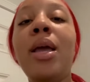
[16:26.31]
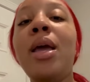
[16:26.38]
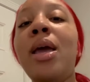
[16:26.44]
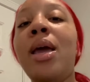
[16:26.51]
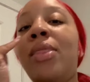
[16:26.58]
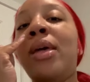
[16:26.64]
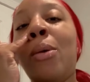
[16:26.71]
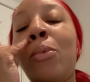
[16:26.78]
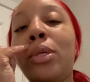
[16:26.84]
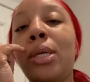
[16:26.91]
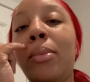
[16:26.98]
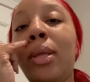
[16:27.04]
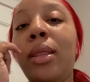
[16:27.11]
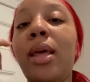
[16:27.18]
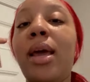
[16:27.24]
And then I want
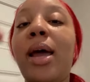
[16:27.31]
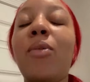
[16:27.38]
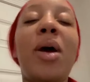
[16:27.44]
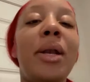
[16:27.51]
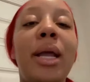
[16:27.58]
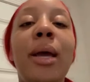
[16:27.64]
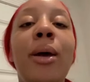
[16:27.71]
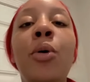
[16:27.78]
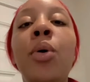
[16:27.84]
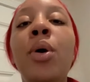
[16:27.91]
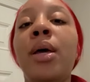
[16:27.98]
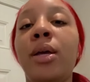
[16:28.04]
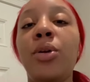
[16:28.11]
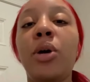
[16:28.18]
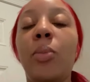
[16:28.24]
something that, like right now,
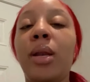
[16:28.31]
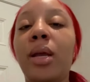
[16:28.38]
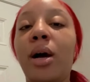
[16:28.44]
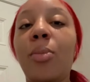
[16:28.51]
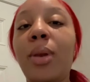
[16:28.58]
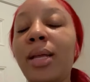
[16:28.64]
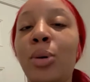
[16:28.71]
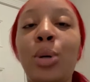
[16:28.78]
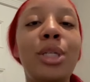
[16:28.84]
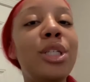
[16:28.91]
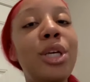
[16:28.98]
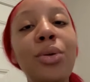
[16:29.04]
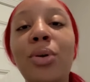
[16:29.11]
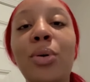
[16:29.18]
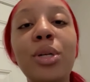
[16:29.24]
you know, many y'all be like, orange is
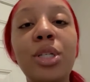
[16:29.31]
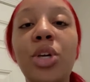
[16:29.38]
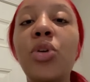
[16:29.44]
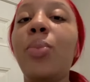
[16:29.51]
cute, orange is cute.